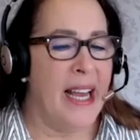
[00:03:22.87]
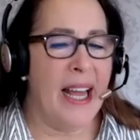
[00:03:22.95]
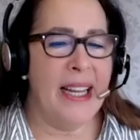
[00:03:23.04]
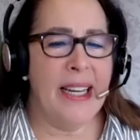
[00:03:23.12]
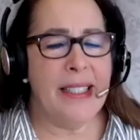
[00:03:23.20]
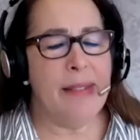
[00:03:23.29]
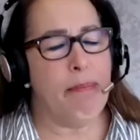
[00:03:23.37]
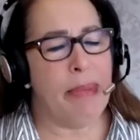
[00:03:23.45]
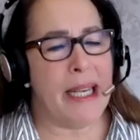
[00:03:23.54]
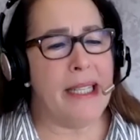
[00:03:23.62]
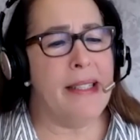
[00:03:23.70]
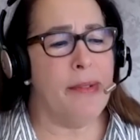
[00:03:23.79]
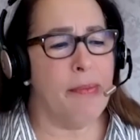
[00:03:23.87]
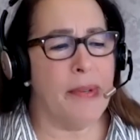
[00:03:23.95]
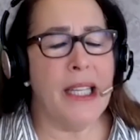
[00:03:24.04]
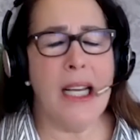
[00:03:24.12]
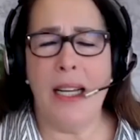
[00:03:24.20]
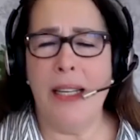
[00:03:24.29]
And I began to
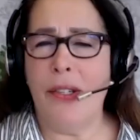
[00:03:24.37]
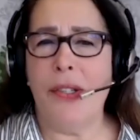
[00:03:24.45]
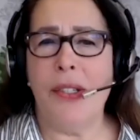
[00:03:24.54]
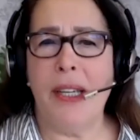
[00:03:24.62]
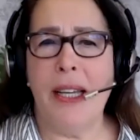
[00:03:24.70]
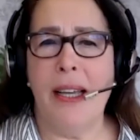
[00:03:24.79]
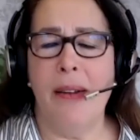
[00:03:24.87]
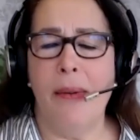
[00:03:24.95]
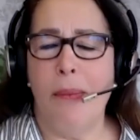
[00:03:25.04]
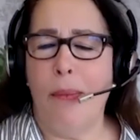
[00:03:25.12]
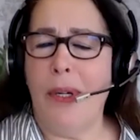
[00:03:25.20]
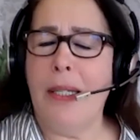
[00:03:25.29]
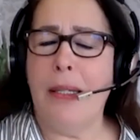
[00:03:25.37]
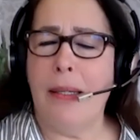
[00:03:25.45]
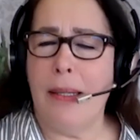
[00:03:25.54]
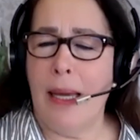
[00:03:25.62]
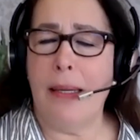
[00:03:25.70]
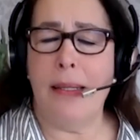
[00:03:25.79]
really understand what
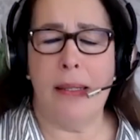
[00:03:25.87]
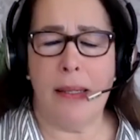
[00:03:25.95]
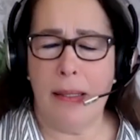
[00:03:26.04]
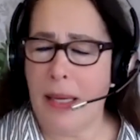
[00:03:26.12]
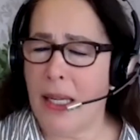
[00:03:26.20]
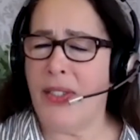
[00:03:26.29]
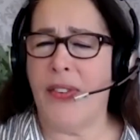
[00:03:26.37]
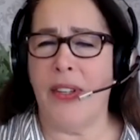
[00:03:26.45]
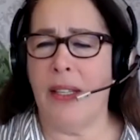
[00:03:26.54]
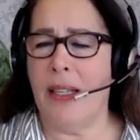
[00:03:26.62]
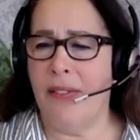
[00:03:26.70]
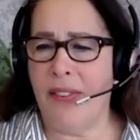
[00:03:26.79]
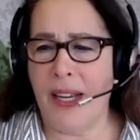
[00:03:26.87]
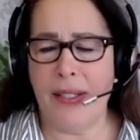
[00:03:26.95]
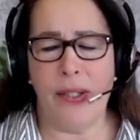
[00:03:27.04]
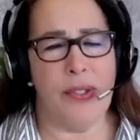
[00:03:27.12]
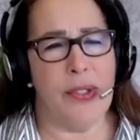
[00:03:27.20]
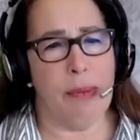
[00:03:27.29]
sets successful
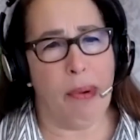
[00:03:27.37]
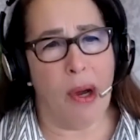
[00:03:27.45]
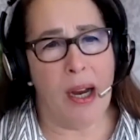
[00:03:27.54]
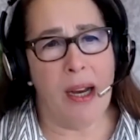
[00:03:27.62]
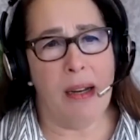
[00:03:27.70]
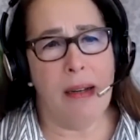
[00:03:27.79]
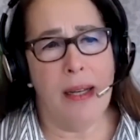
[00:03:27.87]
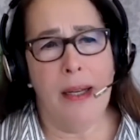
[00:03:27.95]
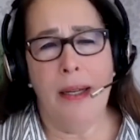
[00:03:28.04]
advisors apart,